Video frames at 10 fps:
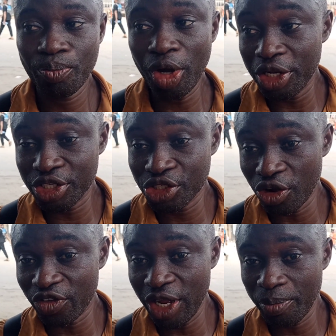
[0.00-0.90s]

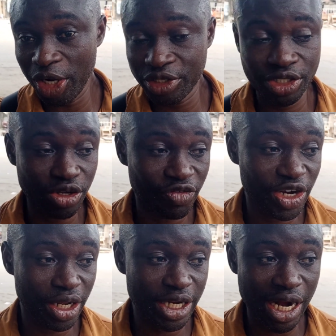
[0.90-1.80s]

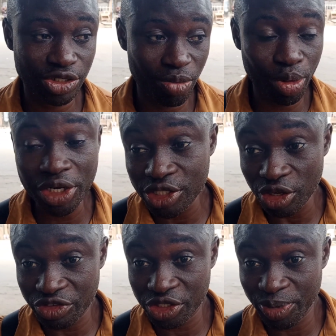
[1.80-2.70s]
there are some policies
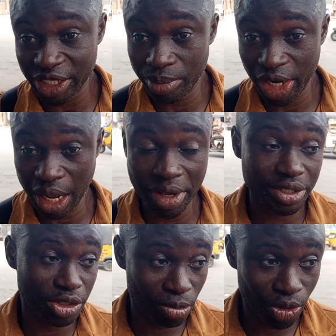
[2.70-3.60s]
of President Bola
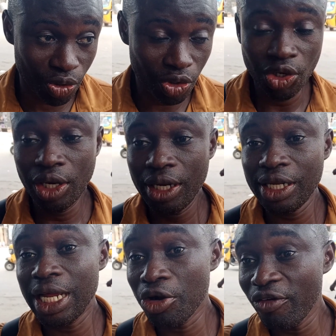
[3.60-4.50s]
Ahmed Tinubu
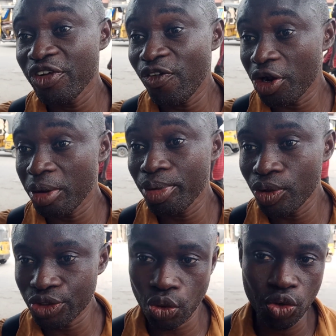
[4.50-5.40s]
that are not
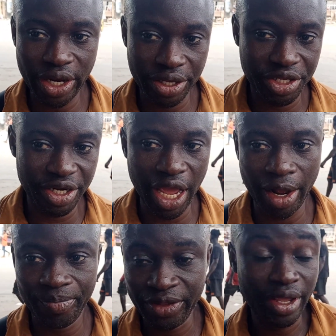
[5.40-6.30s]
favorable to
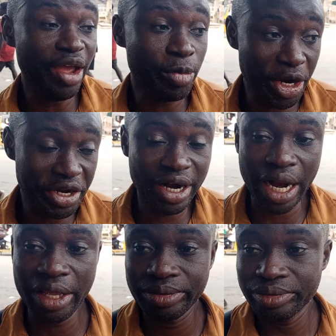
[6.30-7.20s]
Nigeria. Everybody
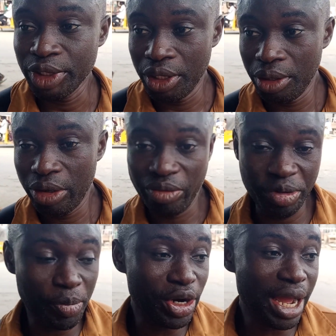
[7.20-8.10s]
cried.
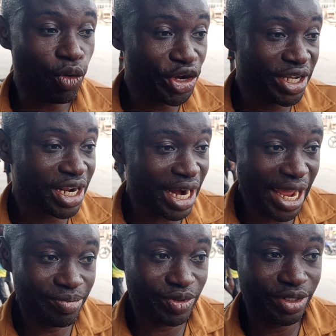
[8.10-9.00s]
People that couldn't
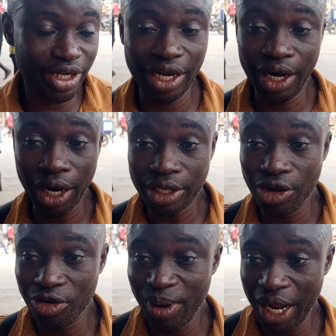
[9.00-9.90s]
cry,
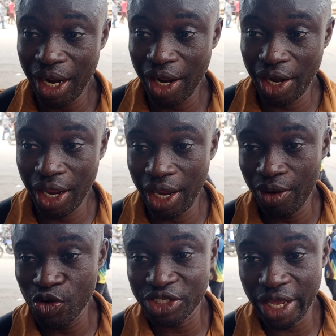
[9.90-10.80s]

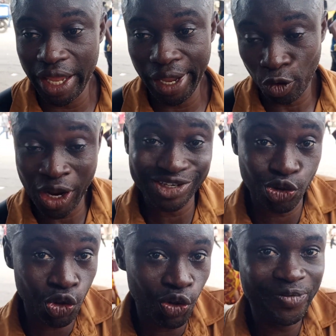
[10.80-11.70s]
Yoruba, we say Eko
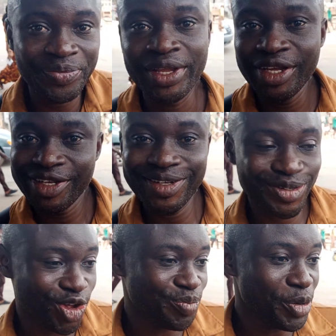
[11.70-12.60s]
Asono.
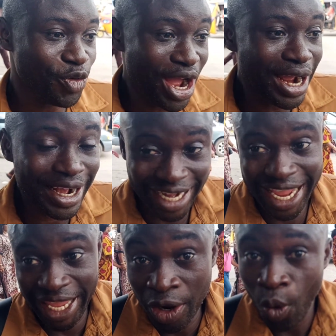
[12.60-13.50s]
Some people are
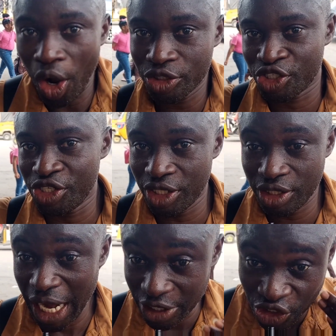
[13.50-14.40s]
crying inward.
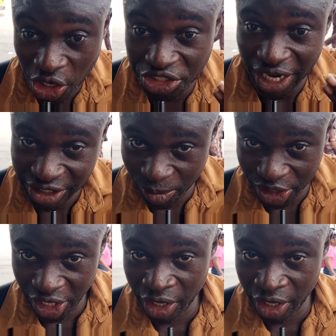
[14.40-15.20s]
There's no tears, but